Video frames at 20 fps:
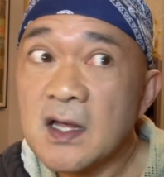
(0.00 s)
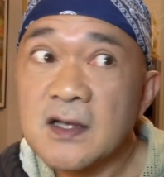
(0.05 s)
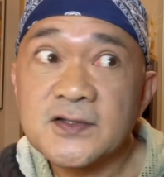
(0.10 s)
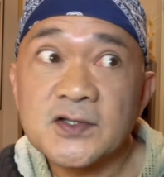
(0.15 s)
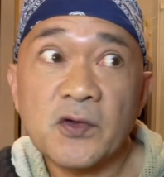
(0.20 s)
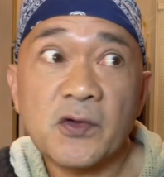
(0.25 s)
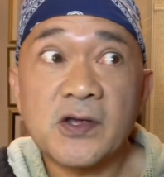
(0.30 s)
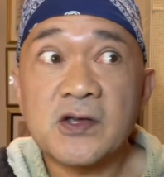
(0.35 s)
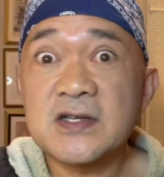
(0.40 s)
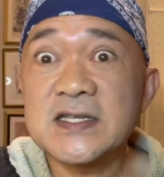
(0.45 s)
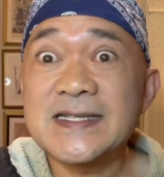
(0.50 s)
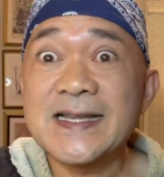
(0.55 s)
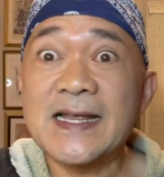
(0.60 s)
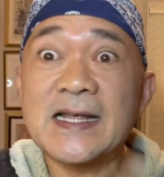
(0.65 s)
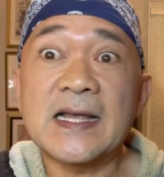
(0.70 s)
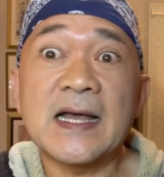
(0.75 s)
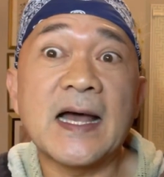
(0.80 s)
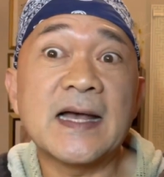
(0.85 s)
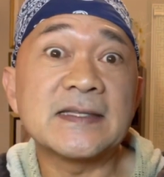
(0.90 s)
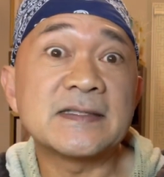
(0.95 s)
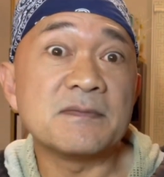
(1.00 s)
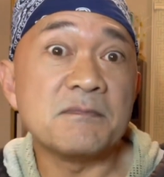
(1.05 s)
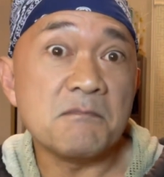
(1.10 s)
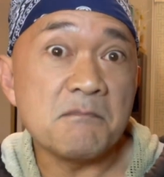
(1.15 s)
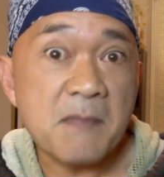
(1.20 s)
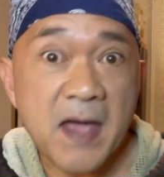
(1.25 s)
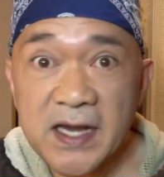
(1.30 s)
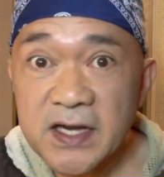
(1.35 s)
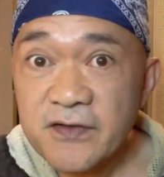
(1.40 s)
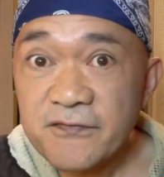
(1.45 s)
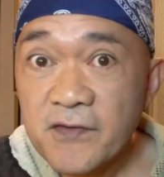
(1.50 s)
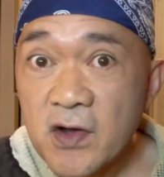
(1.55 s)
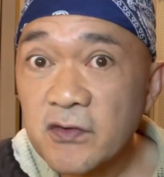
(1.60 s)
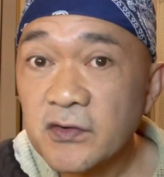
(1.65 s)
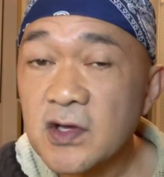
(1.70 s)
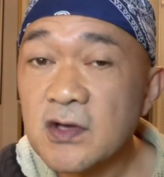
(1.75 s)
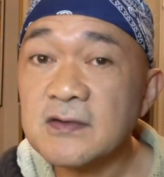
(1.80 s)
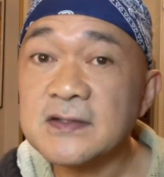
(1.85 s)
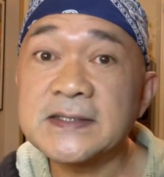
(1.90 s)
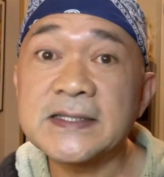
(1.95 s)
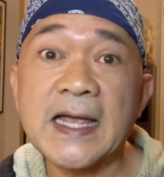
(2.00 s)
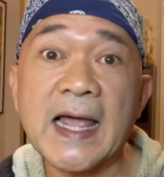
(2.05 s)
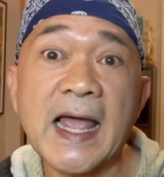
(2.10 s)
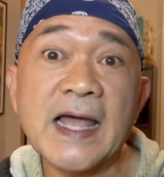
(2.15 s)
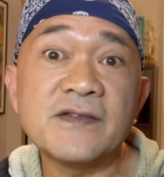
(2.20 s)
so he could take as many photos